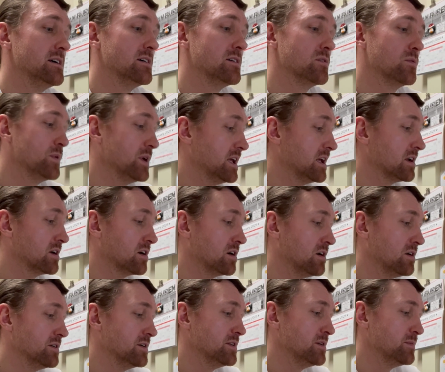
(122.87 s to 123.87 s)
"We can
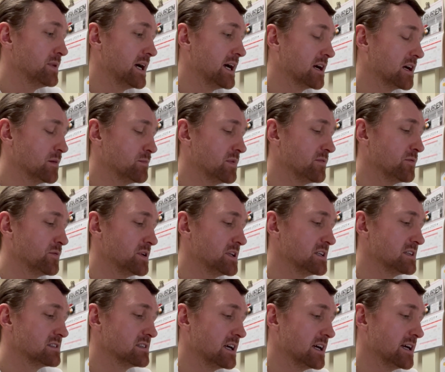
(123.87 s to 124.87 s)
call in the backup if we
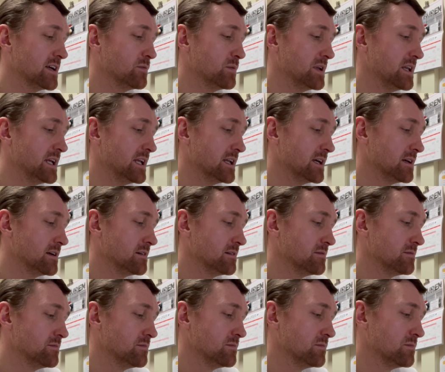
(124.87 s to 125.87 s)
decide we need it."
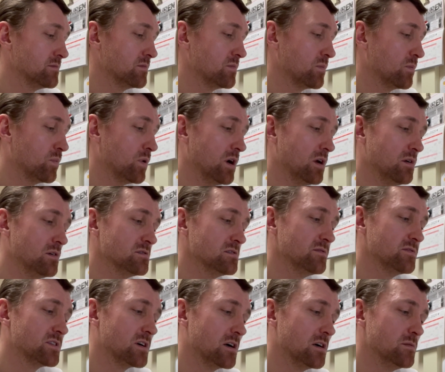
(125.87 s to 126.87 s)
Walls
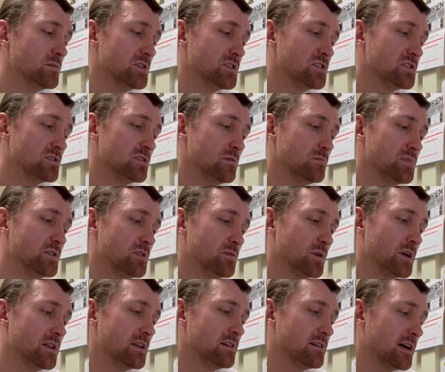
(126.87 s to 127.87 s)
of garbage stood
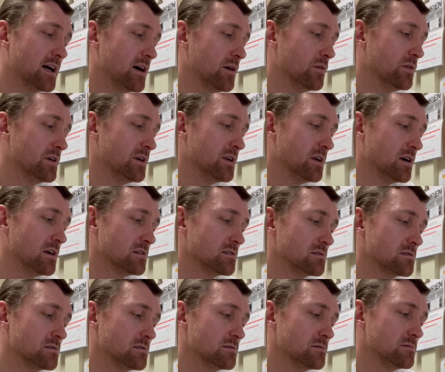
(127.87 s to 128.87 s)
between the tower and
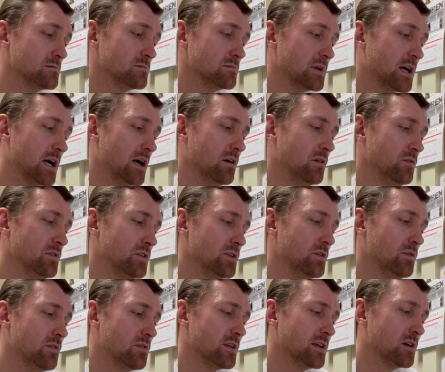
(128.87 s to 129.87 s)
us. "How do
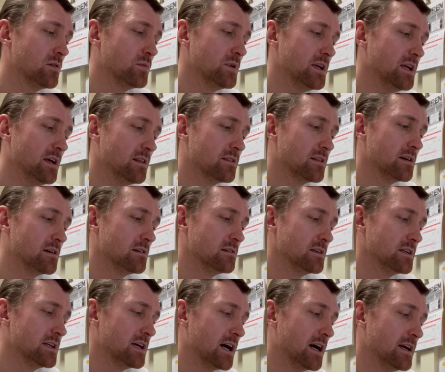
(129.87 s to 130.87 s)
you think we get there?"
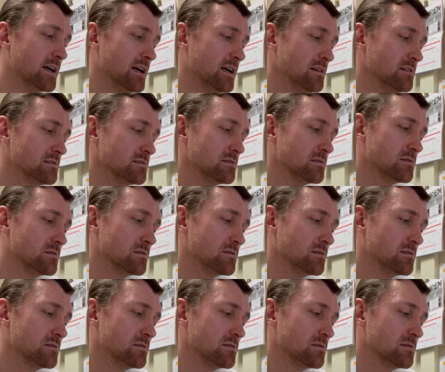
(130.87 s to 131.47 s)
I asked.